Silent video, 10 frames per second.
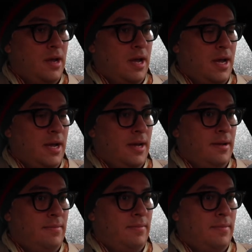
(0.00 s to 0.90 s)

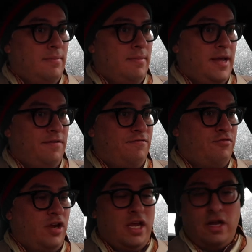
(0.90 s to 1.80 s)
um, my
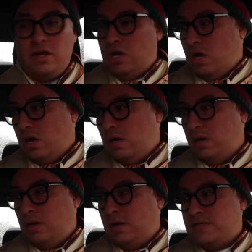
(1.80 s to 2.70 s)
freaking
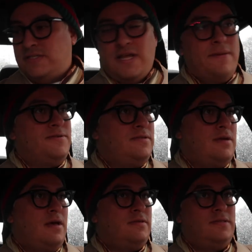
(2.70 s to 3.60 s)
car stops
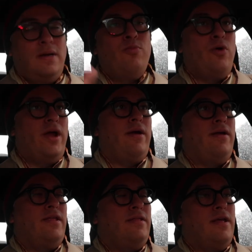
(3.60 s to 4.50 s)
somewhere
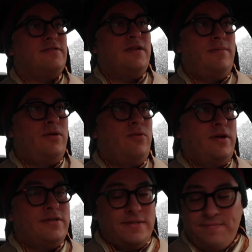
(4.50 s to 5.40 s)
and then that's gonna be
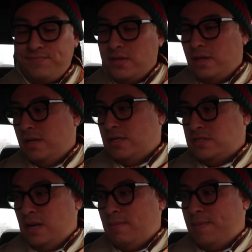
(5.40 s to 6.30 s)
worse.
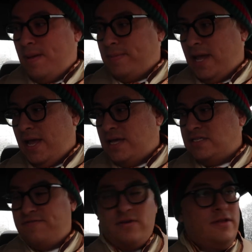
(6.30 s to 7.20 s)
So let me pump
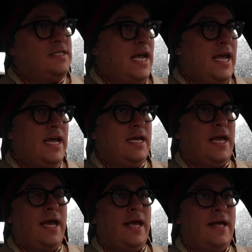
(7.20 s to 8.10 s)
gas, fill the tank,
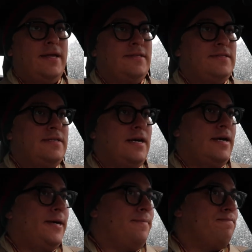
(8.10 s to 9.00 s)
and
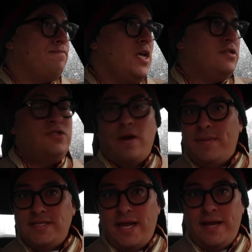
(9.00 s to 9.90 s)
um, start
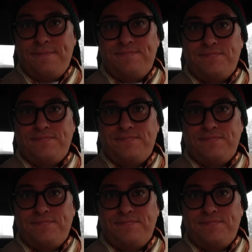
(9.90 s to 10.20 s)
my day.